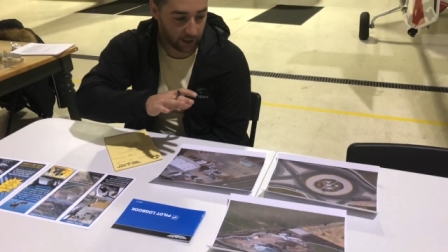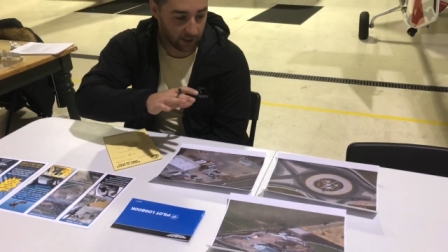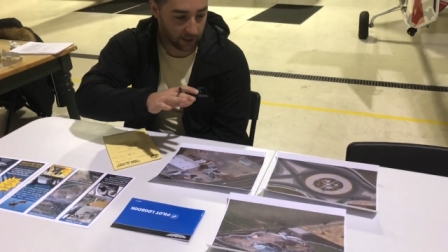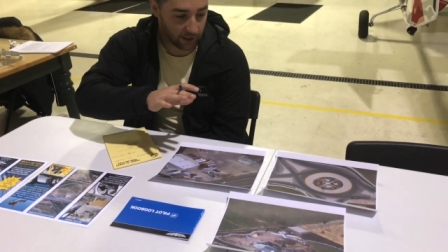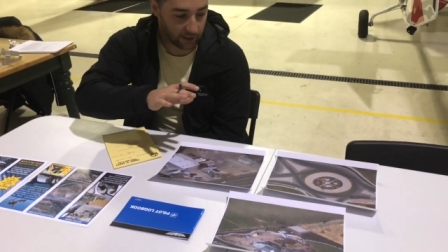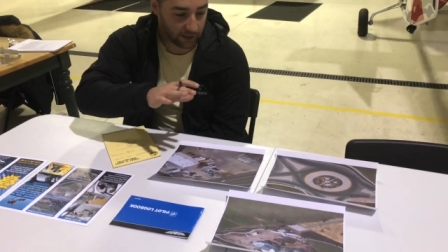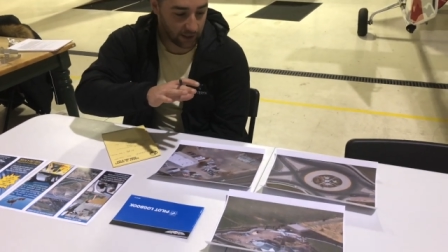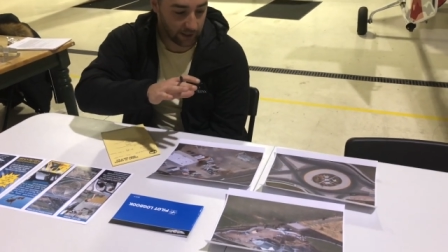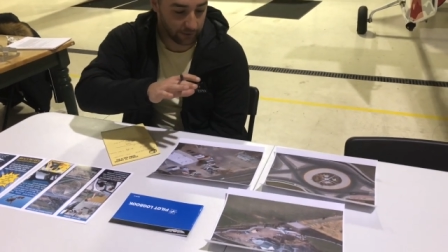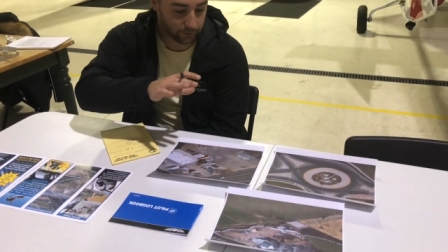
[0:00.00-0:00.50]

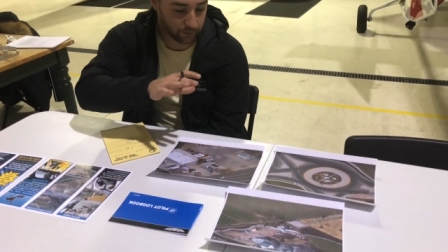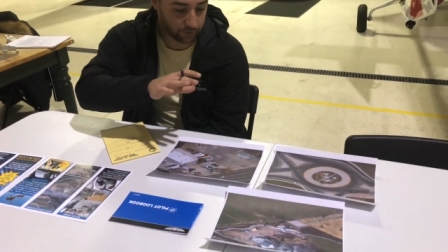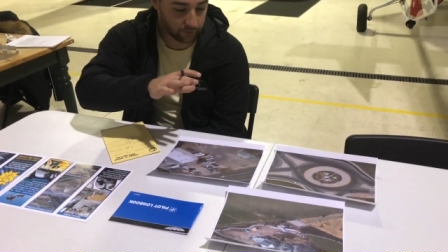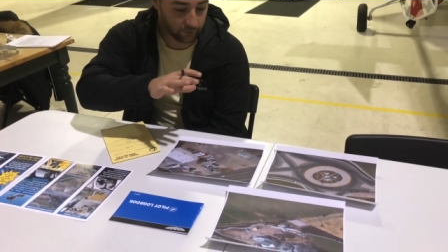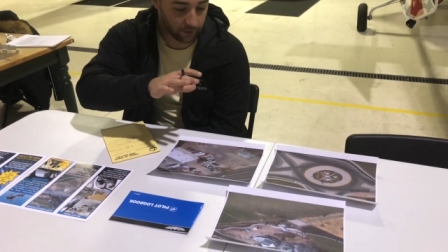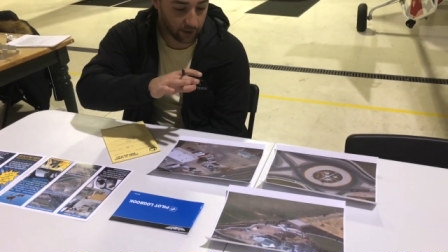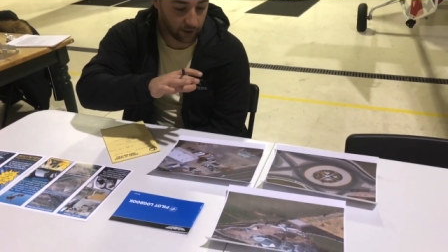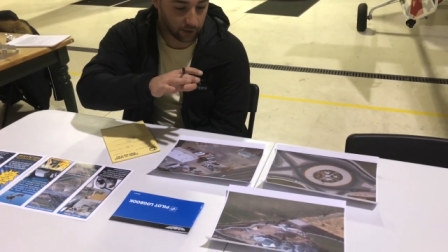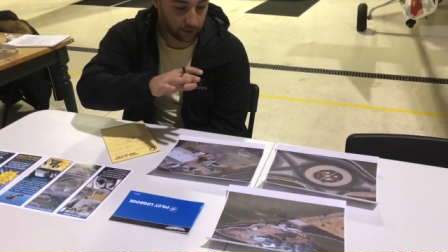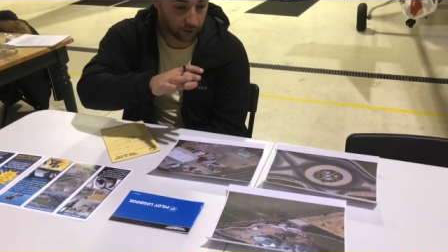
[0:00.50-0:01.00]
and I have to
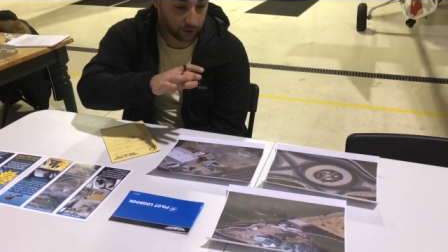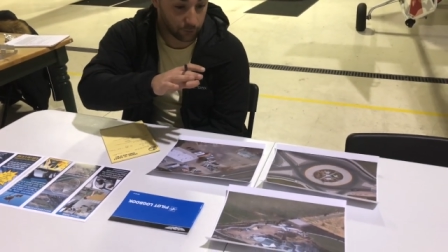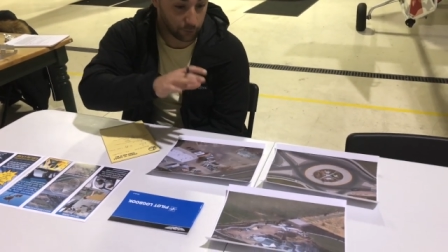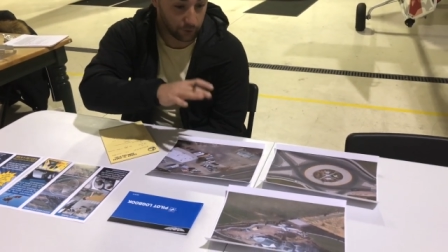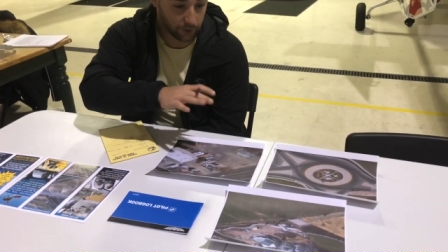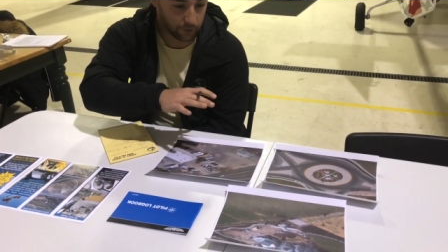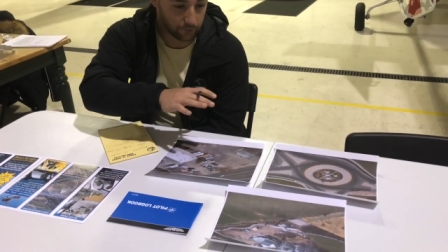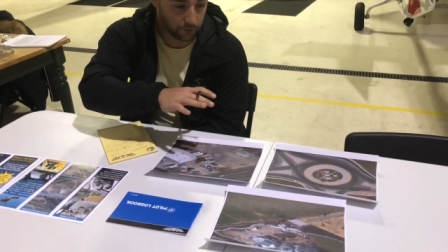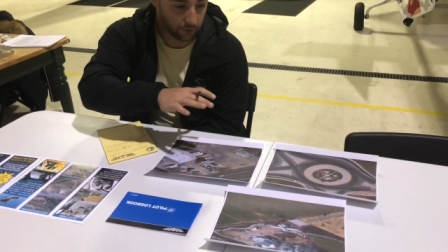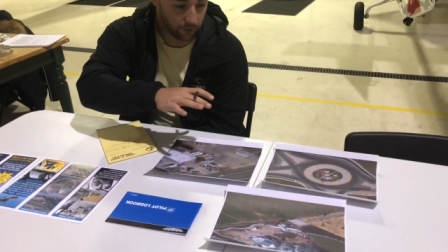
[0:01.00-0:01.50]
find
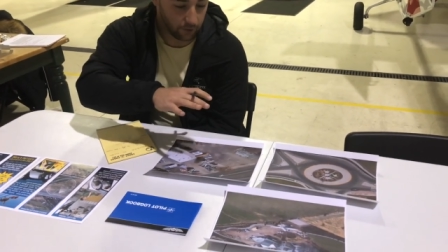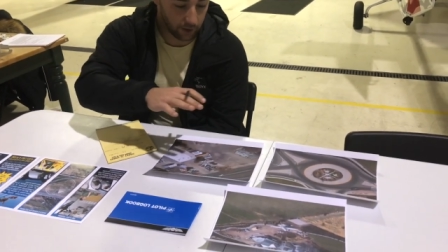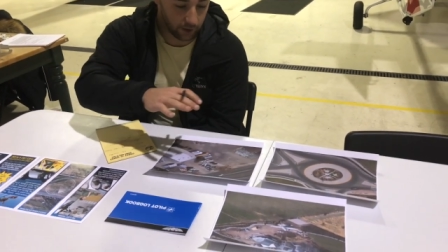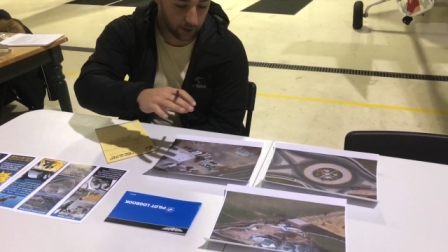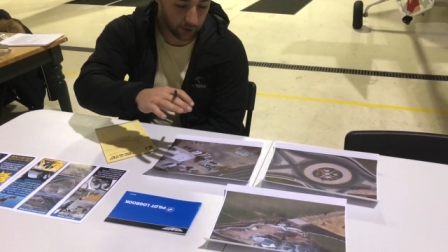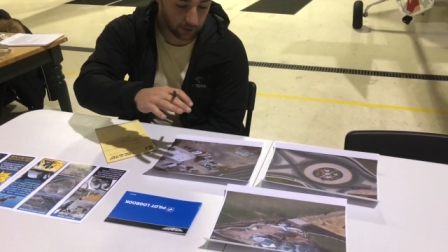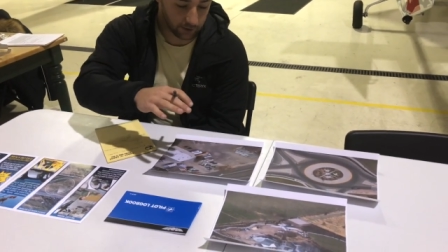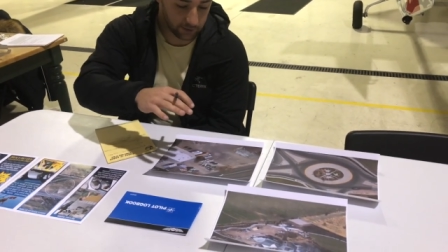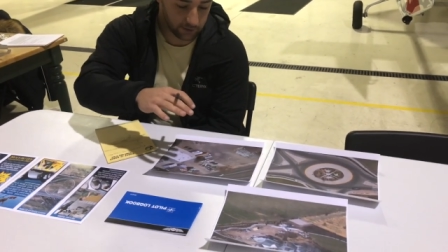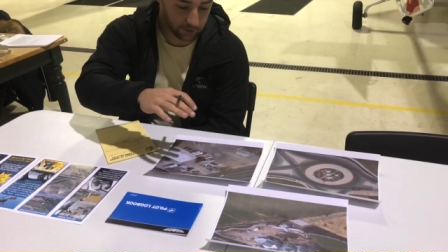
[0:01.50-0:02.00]
three different
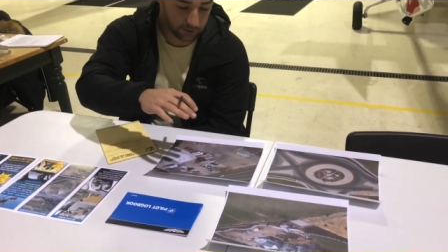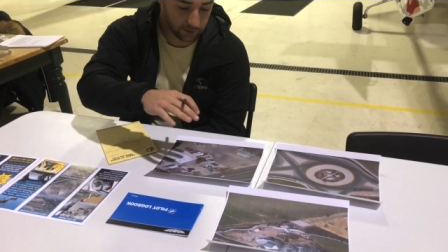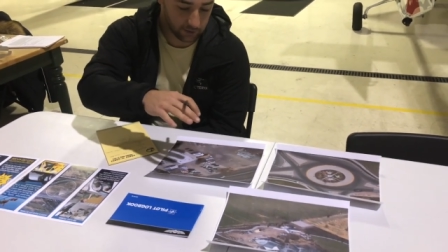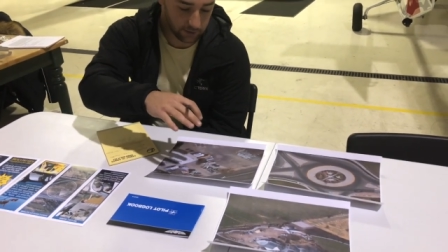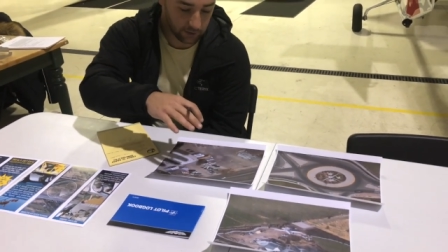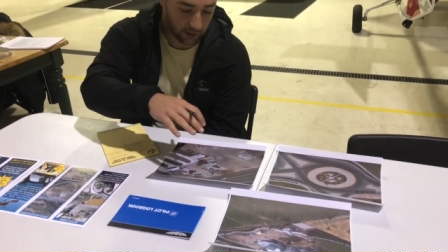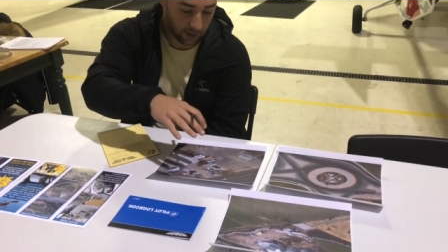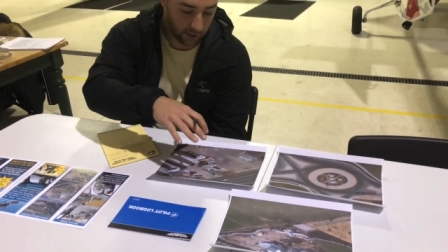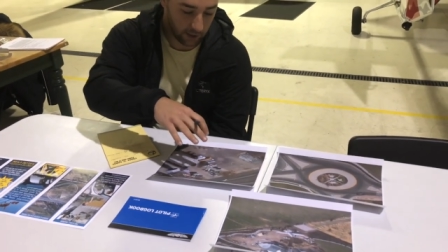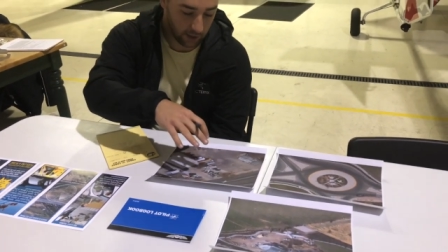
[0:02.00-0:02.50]
things: